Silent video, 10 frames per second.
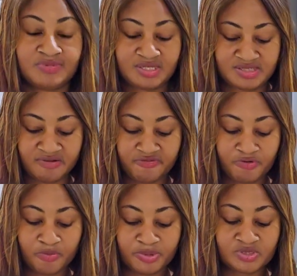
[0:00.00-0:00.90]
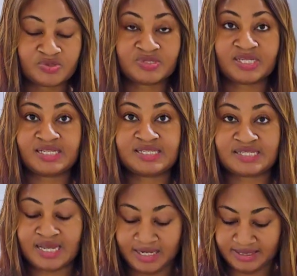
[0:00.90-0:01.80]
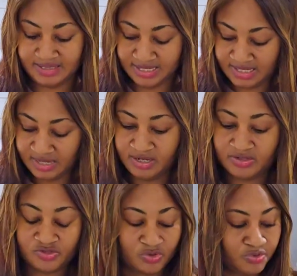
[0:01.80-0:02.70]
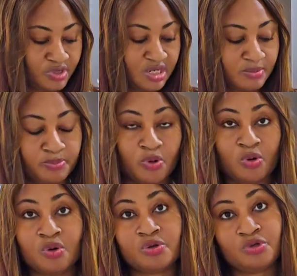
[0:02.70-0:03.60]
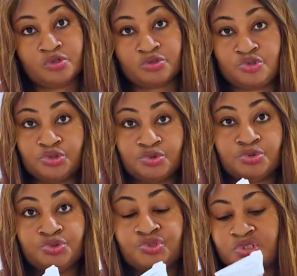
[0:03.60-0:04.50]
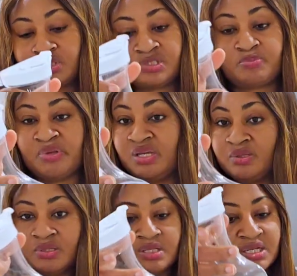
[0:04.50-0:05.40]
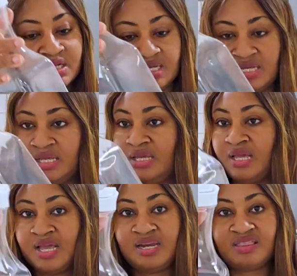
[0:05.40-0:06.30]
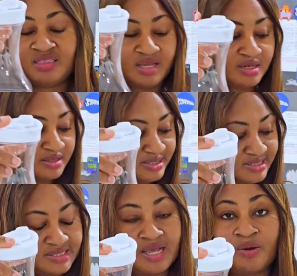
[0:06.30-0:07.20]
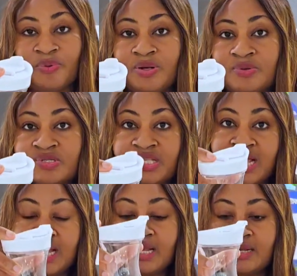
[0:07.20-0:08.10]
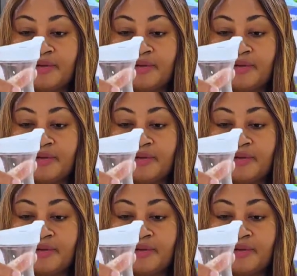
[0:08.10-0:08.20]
There are 4 bottles inside. You can pour your juice, milk, anything. This is how it looks like.